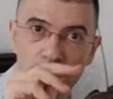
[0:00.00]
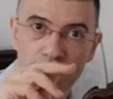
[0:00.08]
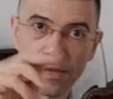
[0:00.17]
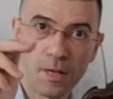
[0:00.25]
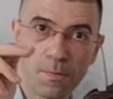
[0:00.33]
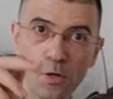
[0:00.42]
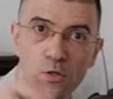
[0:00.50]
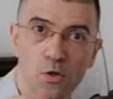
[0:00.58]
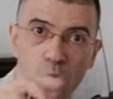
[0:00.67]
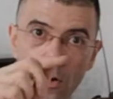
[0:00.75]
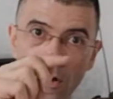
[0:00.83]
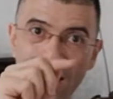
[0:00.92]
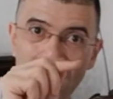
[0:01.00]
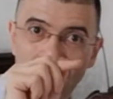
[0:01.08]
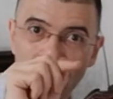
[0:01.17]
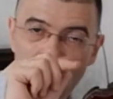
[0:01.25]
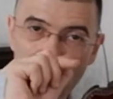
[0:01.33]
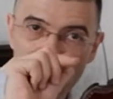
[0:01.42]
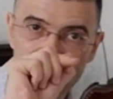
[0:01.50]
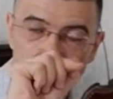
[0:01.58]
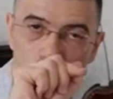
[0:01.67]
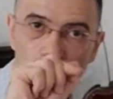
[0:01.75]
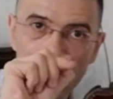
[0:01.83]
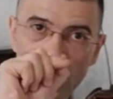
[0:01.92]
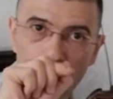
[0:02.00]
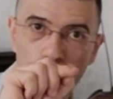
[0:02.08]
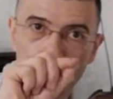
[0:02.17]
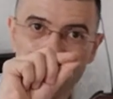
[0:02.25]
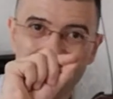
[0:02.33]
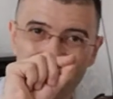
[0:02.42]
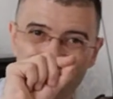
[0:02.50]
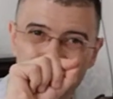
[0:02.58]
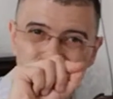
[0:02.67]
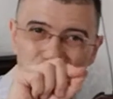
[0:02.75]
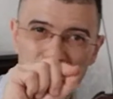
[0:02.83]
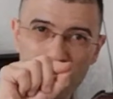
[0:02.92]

3.0 is only caused at 3